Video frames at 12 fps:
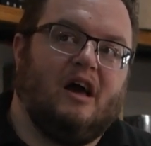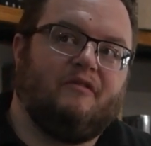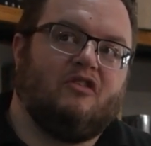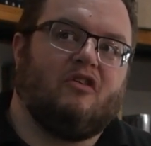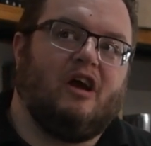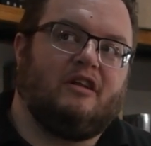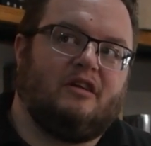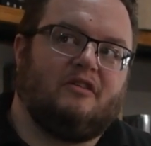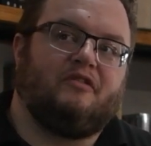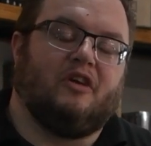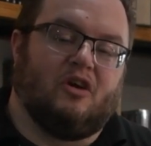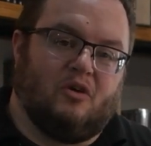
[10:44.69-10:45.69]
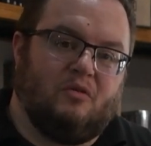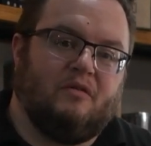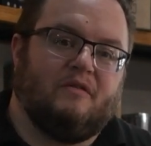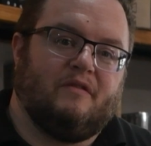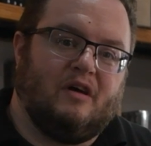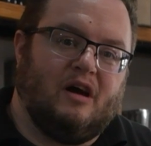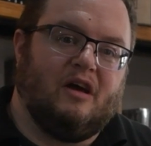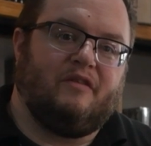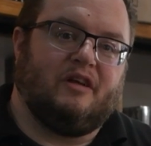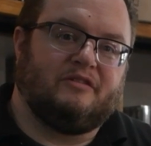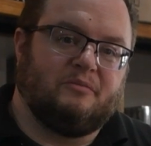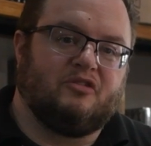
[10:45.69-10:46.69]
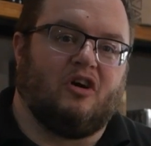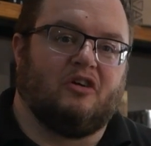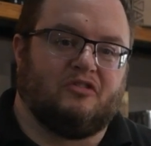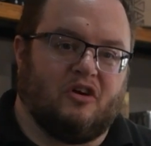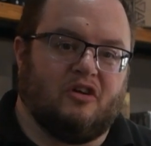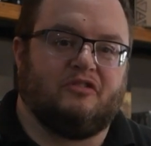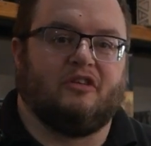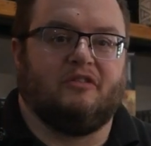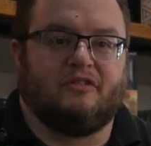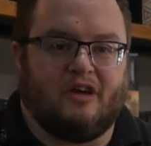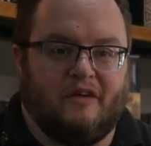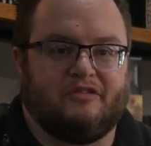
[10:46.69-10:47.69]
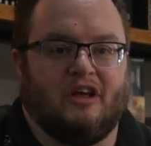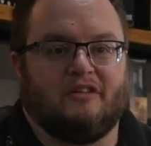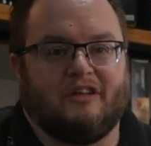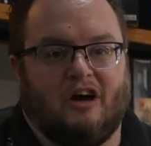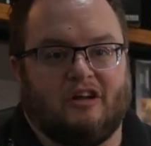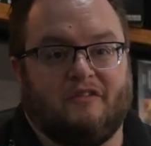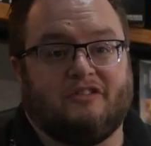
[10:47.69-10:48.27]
I've graded a few. I've had some Charizards and I've sent out.